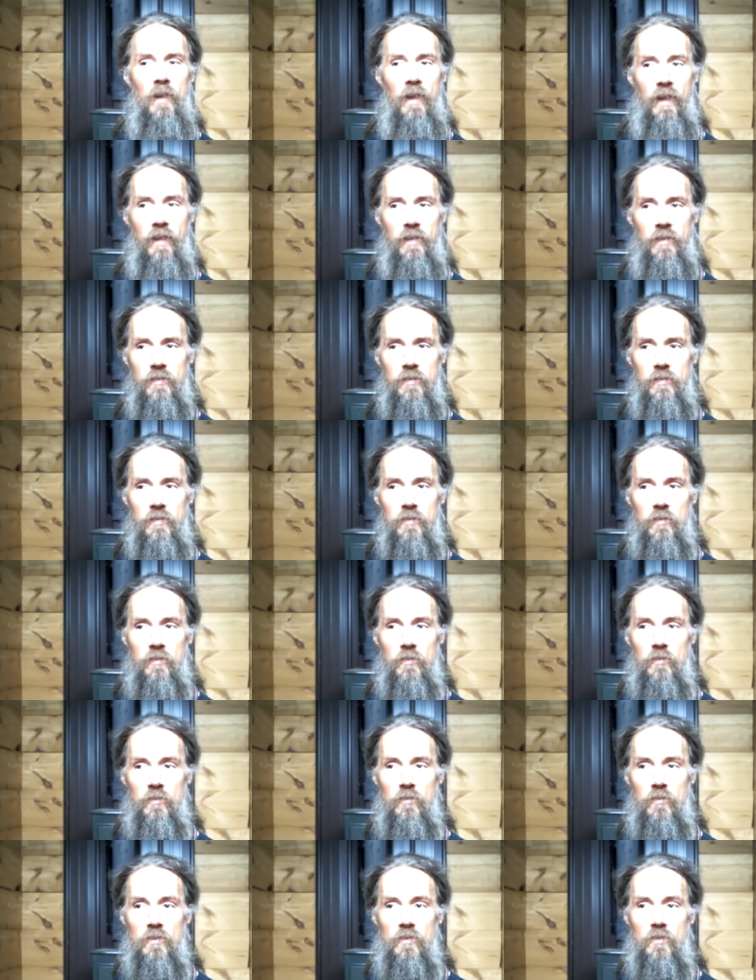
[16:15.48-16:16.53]
and
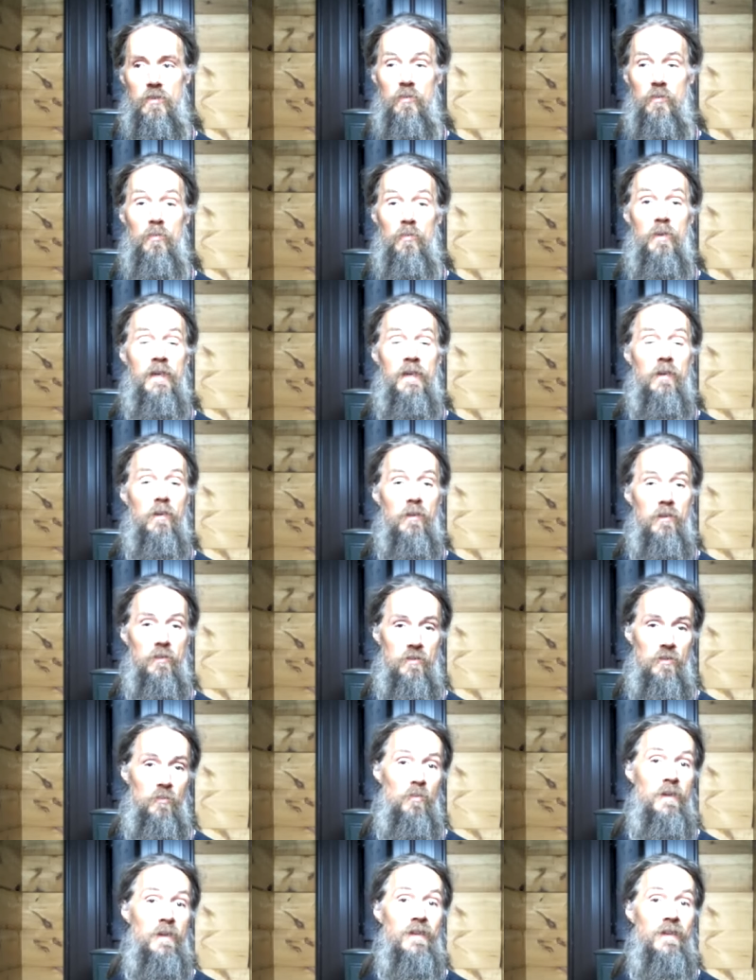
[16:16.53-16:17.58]
to real
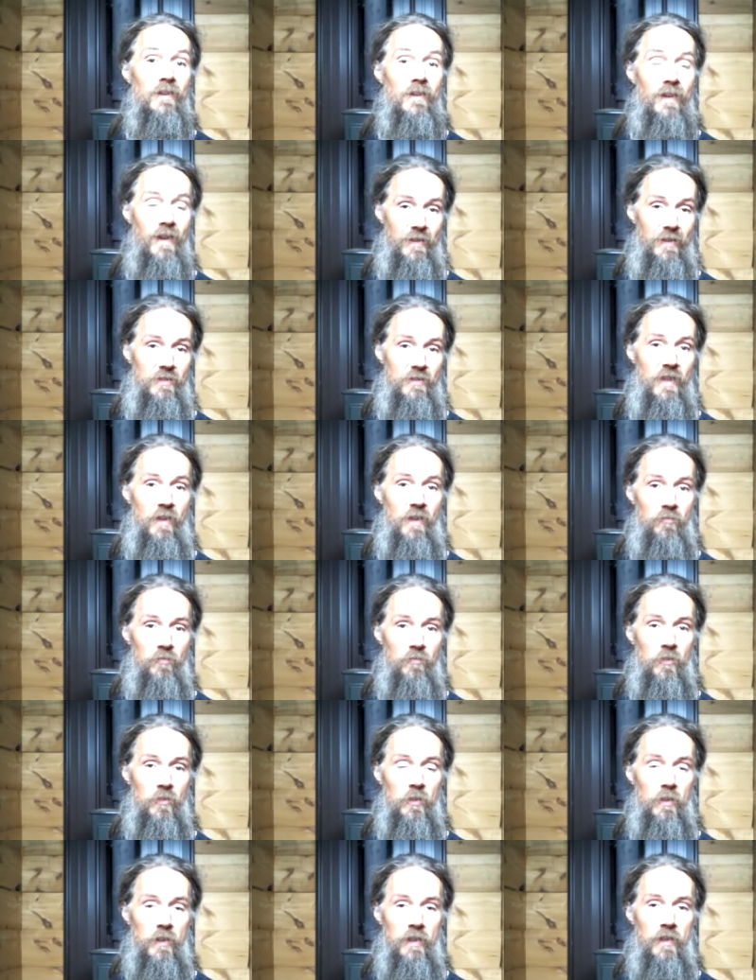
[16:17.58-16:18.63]
to realize that
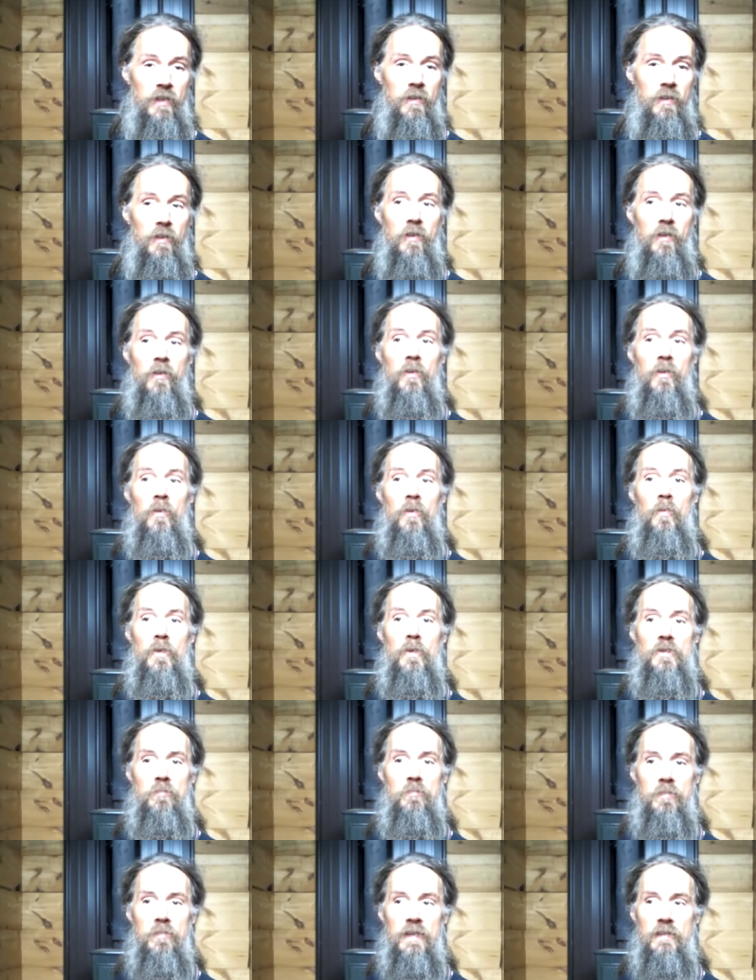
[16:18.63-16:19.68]
fully
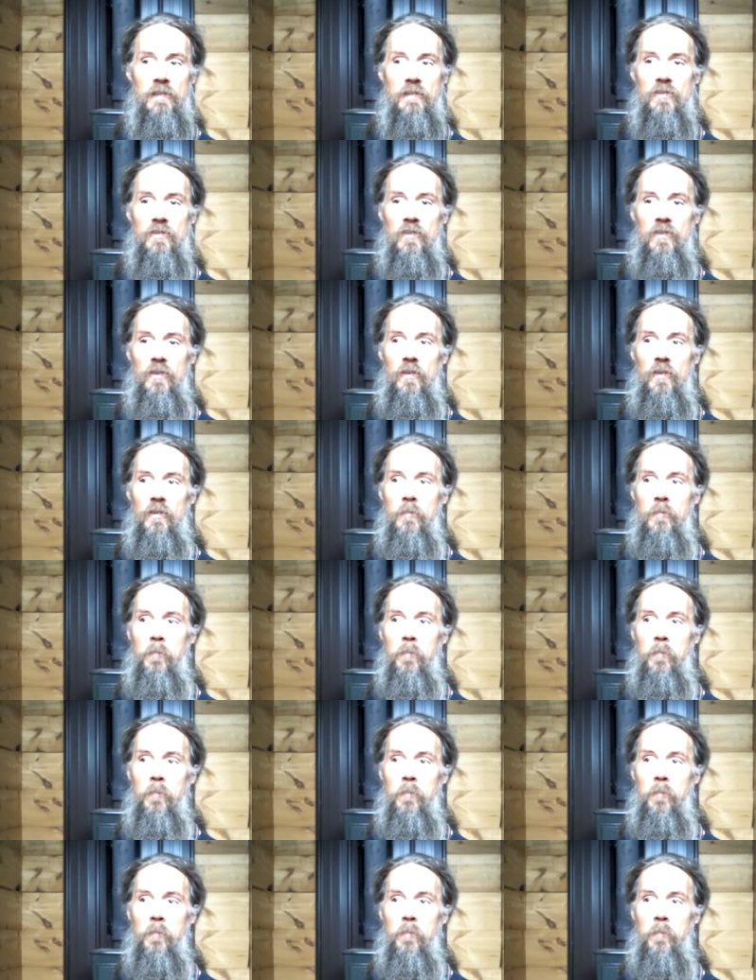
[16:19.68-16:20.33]
which means